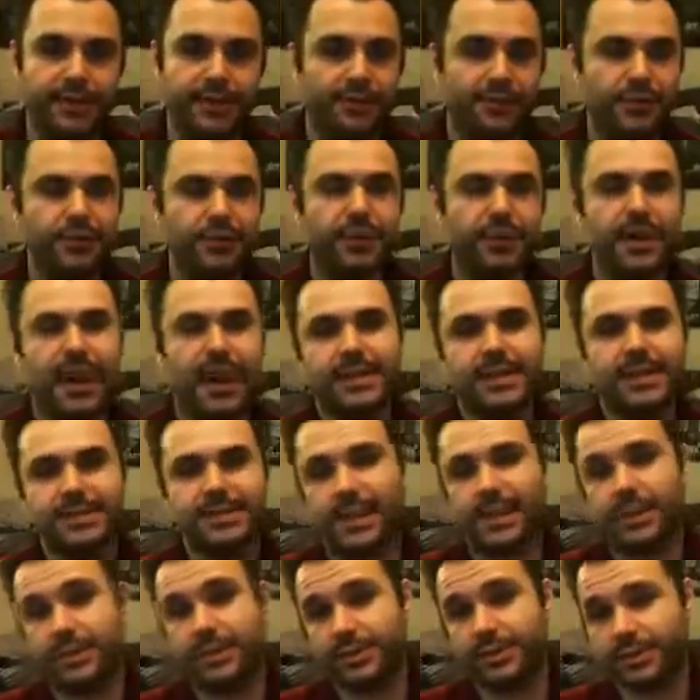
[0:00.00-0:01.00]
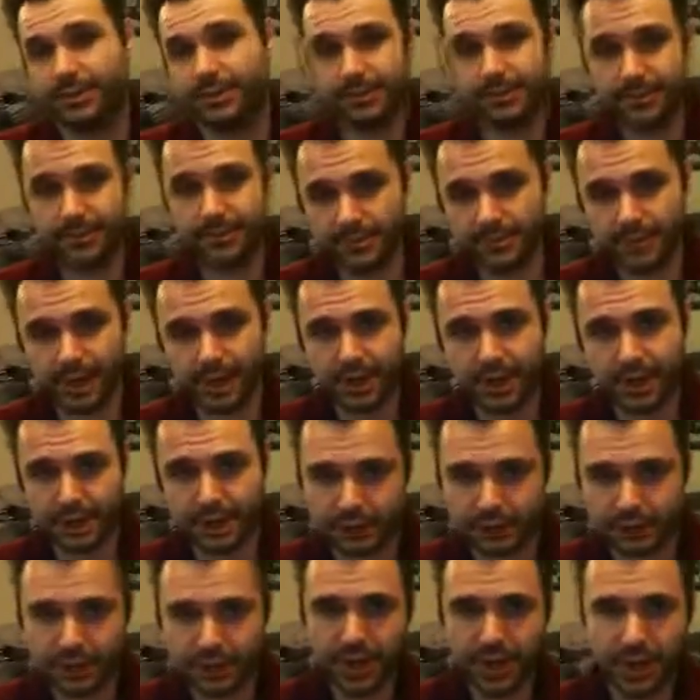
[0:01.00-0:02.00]
So if you cast that on a Storm
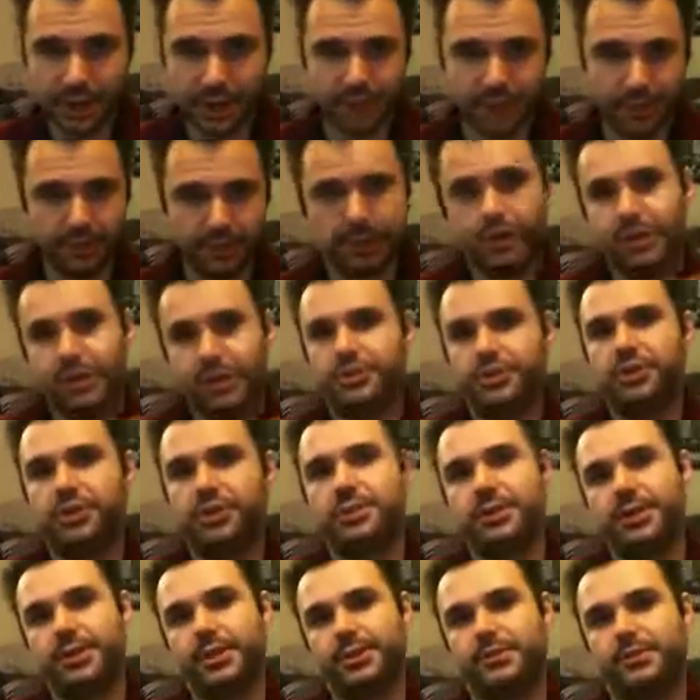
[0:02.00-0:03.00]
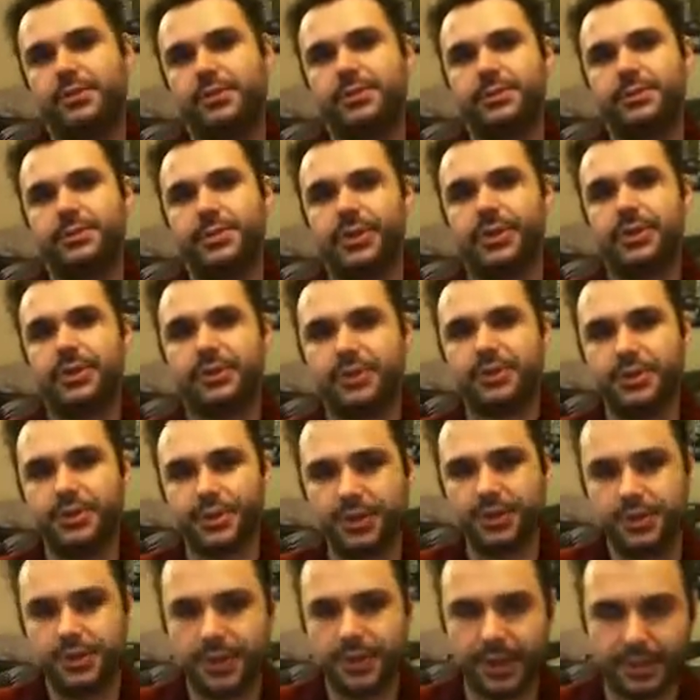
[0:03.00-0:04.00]
Surge, you can shoot with a Storm Surge in
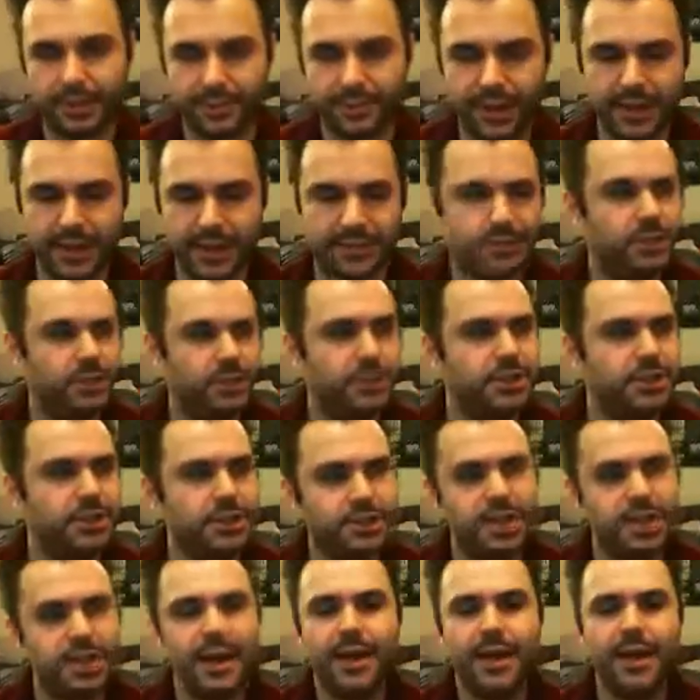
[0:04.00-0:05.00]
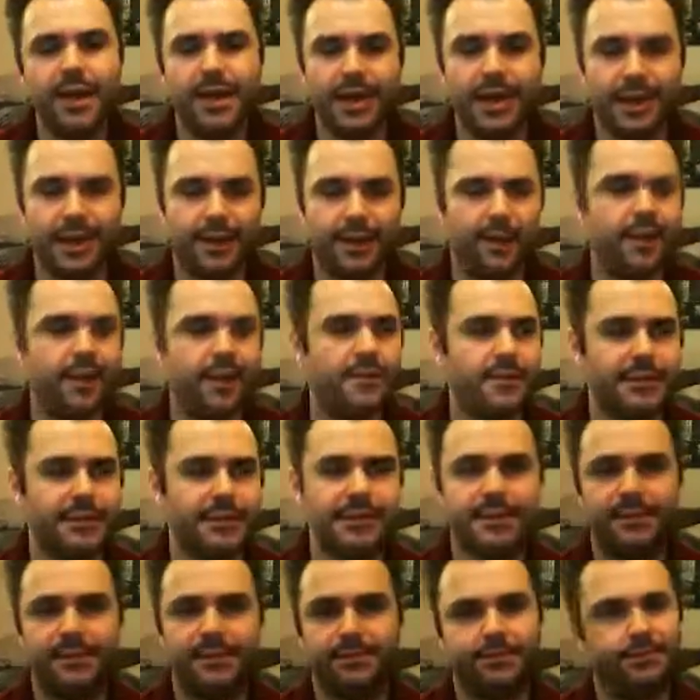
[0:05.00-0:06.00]
your shooting phase, which is
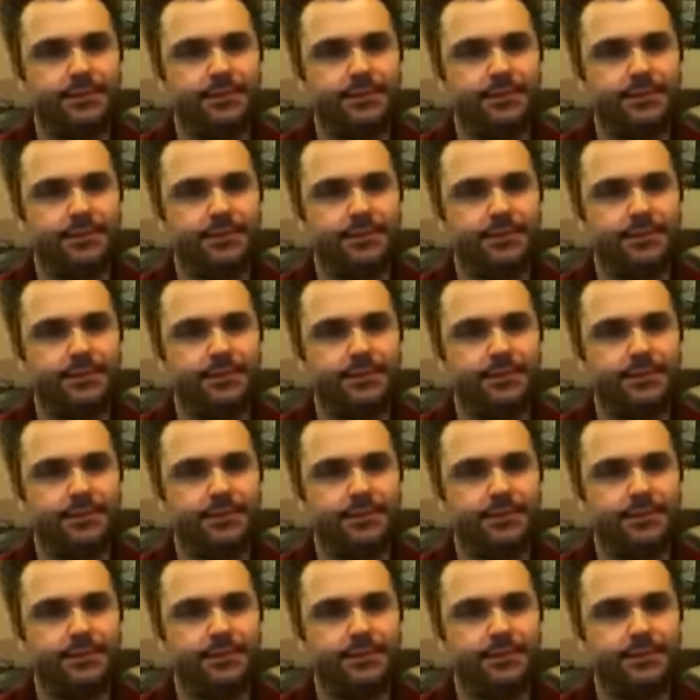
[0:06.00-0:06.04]
obviously